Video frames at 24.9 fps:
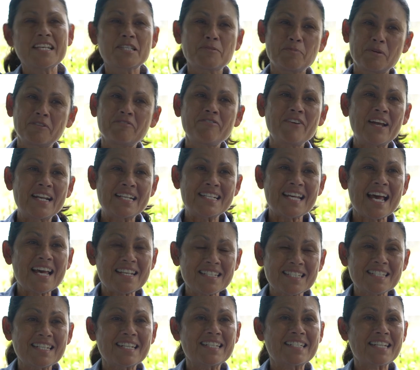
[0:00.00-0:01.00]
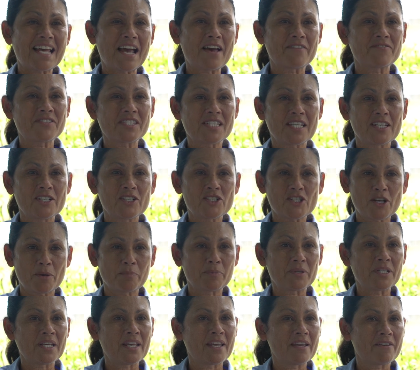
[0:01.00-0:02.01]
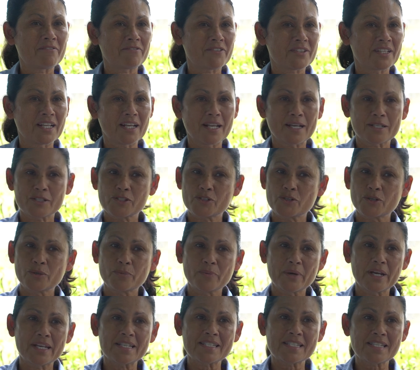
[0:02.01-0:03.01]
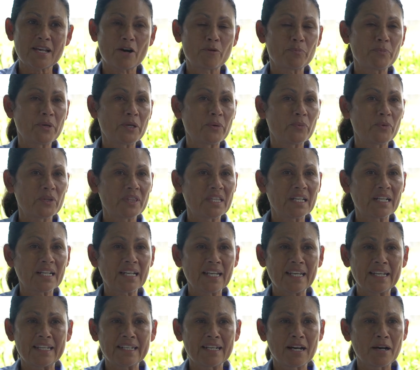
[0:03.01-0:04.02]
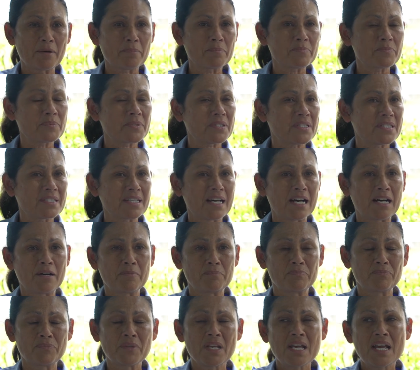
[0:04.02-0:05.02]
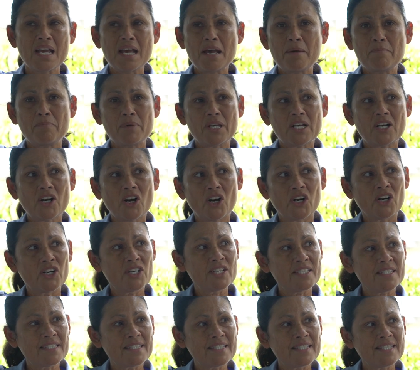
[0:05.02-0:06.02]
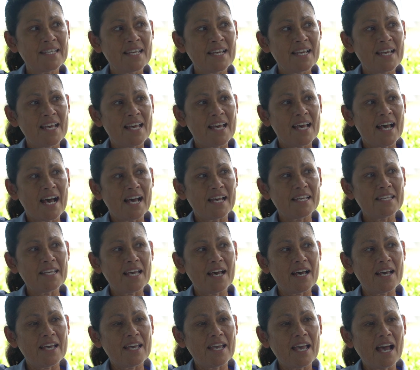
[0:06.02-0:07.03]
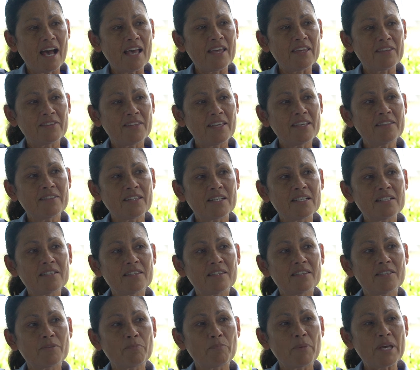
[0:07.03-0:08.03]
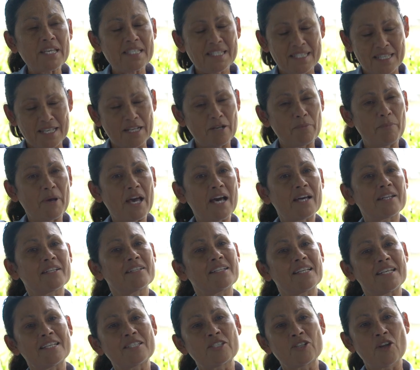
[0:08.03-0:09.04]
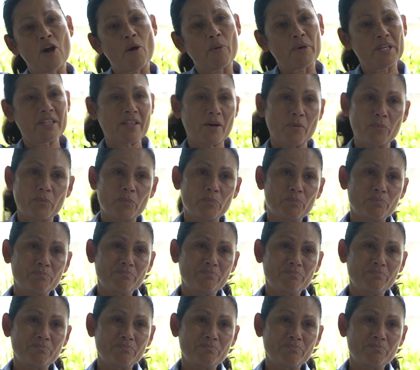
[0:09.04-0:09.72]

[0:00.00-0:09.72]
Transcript: It's been fantastic to have Sea Shepherd here for the last two weeks helping with the cleanups, um, because I, I think the, the best thing about it is knowing that